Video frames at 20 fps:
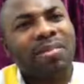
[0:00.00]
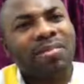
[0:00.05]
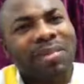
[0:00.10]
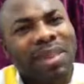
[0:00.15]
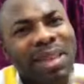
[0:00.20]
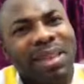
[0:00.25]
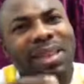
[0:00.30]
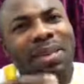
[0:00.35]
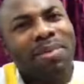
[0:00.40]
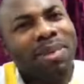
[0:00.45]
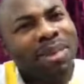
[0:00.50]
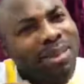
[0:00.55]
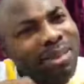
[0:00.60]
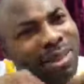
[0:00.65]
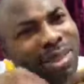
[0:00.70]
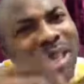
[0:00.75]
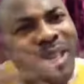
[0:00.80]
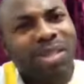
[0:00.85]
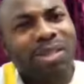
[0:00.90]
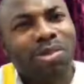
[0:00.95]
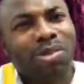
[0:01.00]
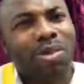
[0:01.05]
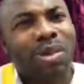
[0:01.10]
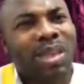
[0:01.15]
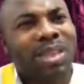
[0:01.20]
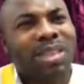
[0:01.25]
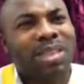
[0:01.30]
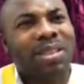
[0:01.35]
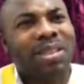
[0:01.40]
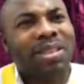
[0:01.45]
30 minutes, just
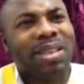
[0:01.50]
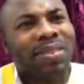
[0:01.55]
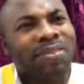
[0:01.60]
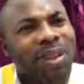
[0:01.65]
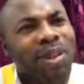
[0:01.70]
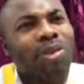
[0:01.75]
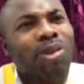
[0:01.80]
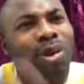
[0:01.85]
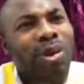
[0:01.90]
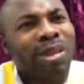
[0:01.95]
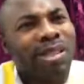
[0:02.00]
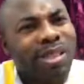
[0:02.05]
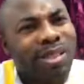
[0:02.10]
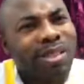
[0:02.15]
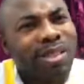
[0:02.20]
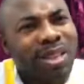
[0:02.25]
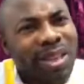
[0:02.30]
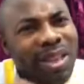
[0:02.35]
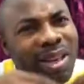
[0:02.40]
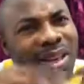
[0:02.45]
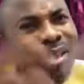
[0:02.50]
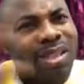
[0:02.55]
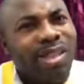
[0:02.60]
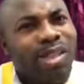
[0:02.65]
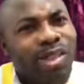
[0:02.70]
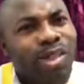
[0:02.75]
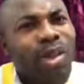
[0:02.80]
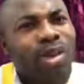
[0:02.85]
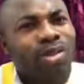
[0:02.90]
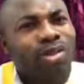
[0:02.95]
do it. Even though it's,
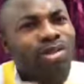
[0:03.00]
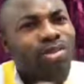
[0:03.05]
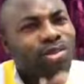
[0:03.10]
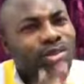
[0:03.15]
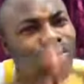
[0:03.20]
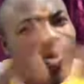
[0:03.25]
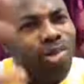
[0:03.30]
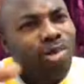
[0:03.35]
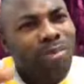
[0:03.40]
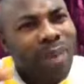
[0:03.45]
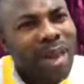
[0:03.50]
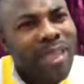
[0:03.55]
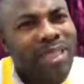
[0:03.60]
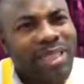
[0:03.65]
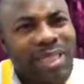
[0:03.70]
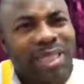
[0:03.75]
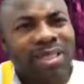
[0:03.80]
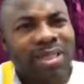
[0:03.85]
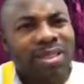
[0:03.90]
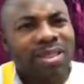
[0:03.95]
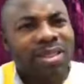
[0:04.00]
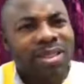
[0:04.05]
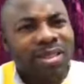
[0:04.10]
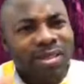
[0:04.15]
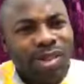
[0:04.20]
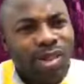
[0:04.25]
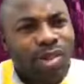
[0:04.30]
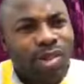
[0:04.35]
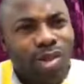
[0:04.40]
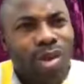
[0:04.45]
it's not too much
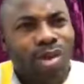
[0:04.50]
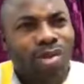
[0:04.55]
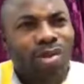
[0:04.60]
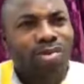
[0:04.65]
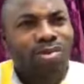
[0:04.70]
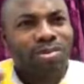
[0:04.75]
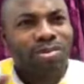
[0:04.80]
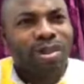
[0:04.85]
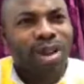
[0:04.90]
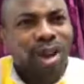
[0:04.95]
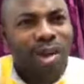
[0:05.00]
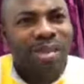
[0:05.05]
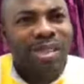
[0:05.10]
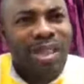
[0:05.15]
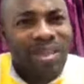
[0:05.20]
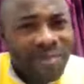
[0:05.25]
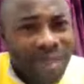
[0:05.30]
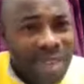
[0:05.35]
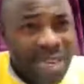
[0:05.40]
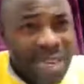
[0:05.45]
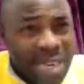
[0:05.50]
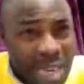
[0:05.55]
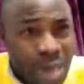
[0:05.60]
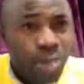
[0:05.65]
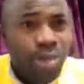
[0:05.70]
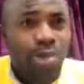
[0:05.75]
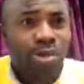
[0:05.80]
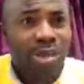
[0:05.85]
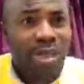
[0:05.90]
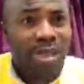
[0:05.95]
strong because even
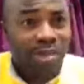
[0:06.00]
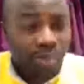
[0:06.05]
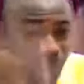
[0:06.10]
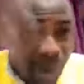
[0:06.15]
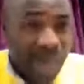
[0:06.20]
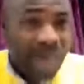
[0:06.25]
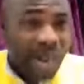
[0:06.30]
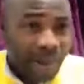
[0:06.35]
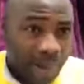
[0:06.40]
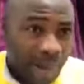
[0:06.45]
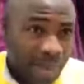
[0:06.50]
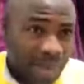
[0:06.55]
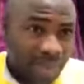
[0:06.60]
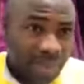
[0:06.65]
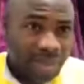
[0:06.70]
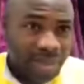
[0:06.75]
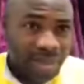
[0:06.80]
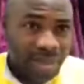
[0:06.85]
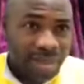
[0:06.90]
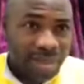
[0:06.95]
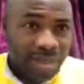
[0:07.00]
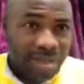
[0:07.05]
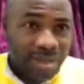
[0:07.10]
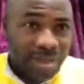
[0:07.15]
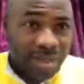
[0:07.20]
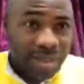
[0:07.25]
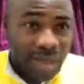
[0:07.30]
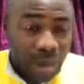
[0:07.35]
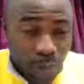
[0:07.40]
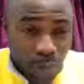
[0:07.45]
news is one hour.
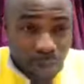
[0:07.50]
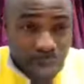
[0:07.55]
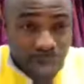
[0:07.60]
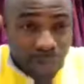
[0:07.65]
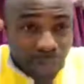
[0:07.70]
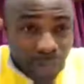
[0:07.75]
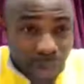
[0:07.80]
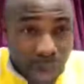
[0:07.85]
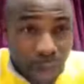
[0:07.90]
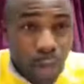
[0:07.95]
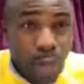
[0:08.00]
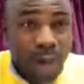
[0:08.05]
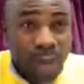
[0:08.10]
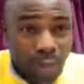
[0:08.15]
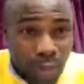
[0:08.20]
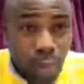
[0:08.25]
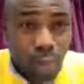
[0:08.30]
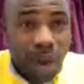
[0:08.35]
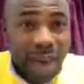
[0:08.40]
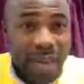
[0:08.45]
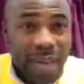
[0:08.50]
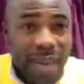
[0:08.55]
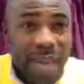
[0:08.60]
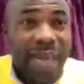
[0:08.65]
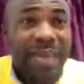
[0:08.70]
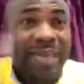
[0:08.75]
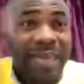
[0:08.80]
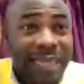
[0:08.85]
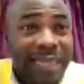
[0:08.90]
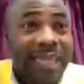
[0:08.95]
if you are going to work
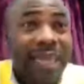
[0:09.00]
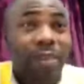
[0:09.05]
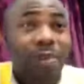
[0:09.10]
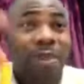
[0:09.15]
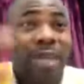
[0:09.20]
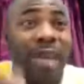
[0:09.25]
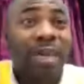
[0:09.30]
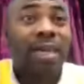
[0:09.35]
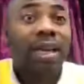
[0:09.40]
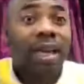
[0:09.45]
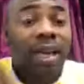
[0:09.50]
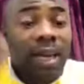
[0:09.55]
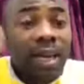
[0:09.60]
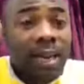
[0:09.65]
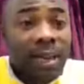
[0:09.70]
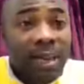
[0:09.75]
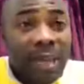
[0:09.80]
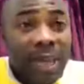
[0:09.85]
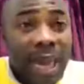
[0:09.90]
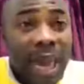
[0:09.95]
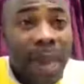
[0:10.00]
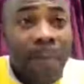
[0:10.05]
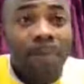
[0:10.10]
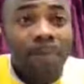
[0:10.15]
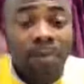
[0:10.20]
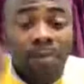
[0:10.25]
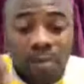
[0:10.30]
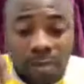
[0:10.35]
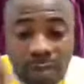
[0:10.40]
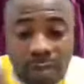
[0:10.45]
and they tell you that
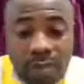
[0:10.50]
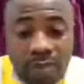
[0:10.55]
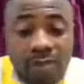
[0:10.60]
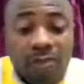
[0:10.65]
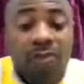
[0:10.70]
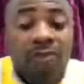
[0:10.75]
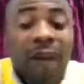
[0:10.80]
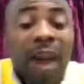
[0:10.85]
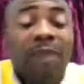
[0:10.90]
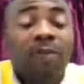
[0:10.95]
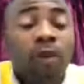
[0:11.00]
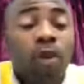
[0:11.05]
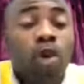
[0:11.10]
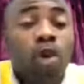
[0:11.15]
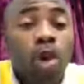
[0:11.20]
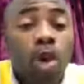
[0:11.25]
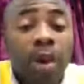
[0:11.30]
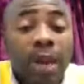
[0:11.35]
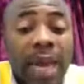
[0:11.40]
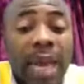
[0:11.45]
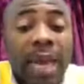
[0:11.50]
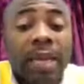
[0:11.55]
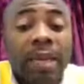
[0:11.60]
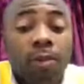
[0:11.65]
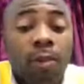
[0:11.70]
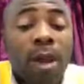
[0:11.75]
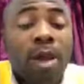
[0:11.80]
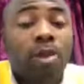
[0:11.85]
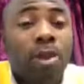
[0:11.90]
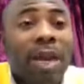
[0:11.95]
come five o'clock
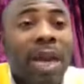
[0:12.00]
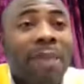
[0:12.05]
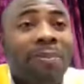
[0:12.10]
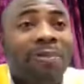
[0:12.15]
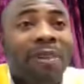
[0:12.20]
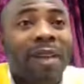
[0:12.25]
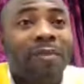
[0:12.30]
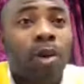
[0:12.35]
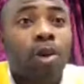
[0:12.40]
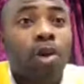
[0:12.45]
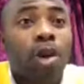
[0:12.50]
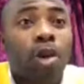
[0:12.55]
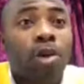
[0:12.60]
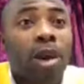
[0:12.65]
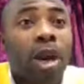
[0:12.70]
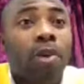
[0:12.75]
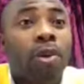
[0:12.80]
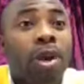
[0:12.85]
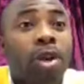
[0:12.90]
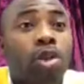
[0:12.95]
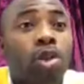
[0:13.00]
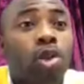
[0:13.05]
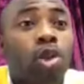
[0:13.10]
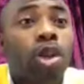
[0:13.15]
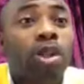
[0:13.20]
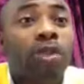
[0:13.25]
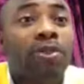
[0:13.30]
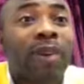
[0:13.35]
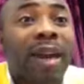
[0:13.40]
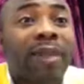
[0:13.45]
and when you come five o'clock you are going to
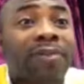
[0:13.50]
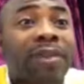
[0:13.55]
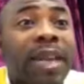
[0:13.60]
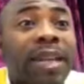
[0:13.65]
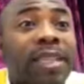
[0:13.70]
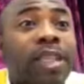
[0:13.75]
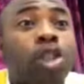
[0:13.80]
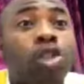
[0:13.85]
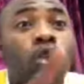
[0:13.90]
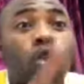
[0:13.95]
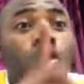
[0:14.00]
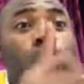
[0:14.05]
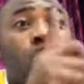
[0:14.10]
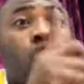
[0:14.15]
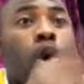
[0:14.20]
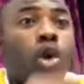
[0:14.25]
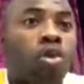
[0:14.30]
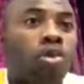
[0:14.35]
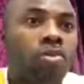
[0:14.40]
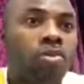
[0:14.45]
close five thirty, you won't go.